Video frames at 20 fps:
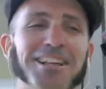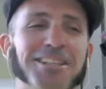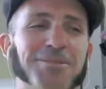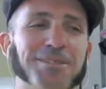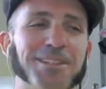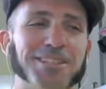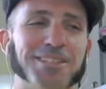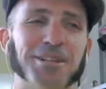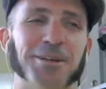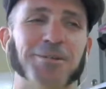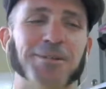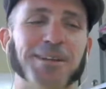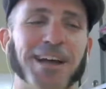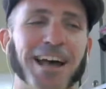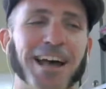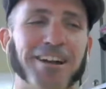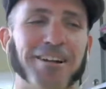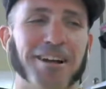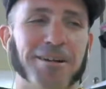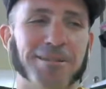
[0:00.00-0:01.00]
I
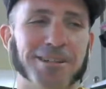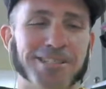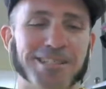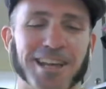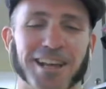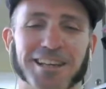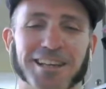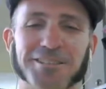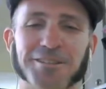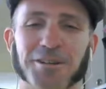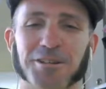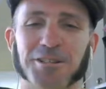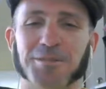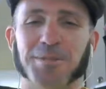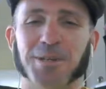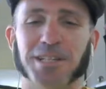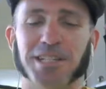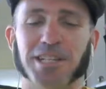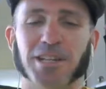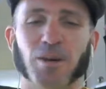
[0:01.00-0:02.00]
don't know how much Kelly told you,
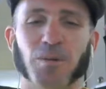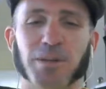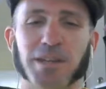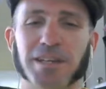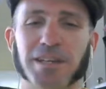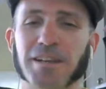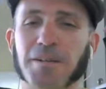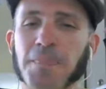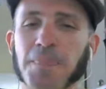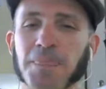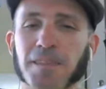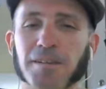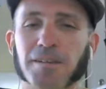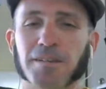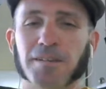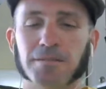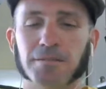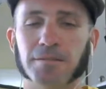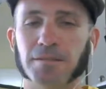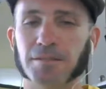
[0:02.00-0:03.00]
but
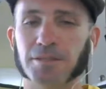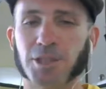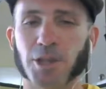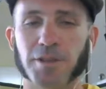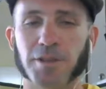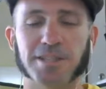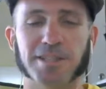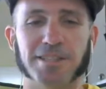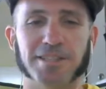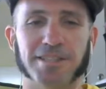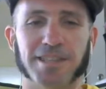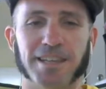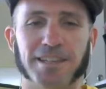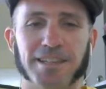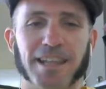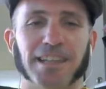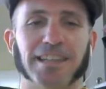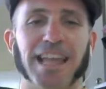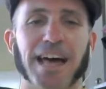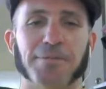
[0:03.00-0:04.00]
so this is the
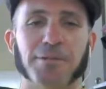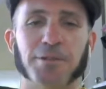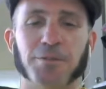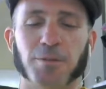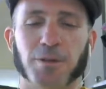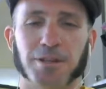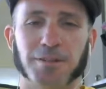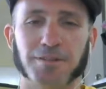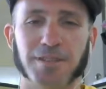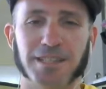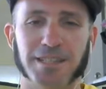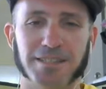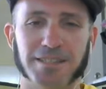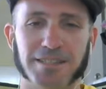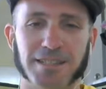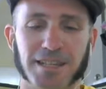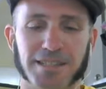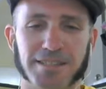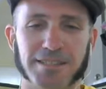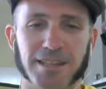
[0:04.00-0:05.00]
11th one of these
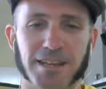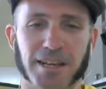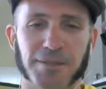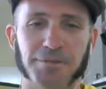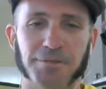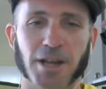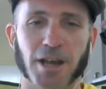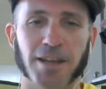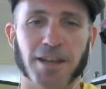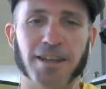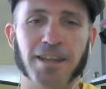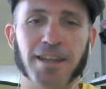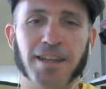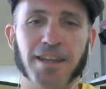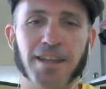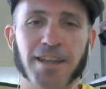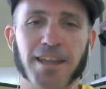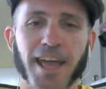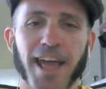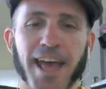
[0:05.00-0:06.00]
that I've done,
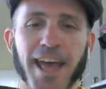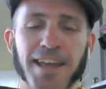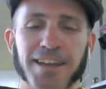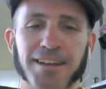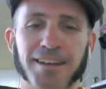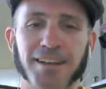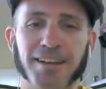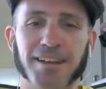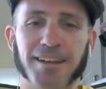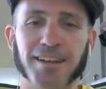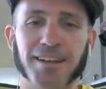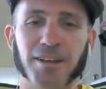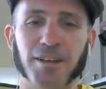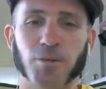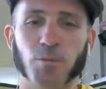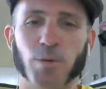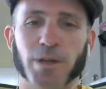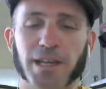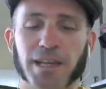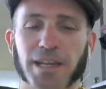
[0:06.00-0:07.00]
and
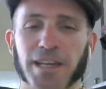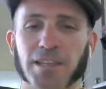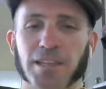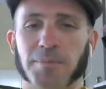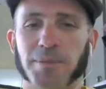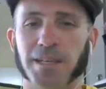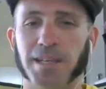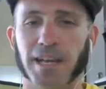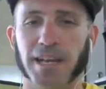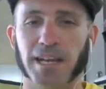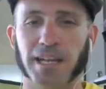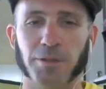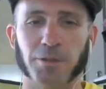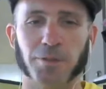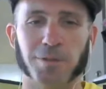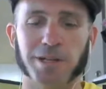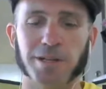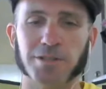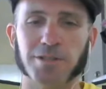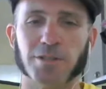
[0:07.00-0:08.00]
in the beginning
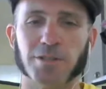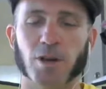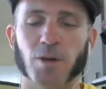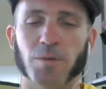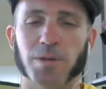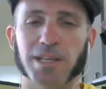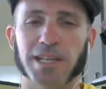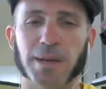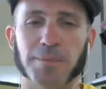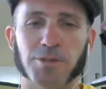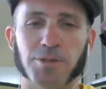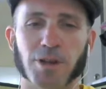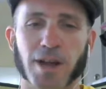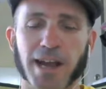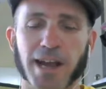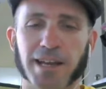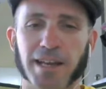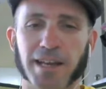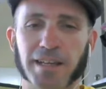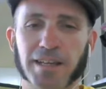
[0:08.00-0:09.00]
3 or so we kept trying to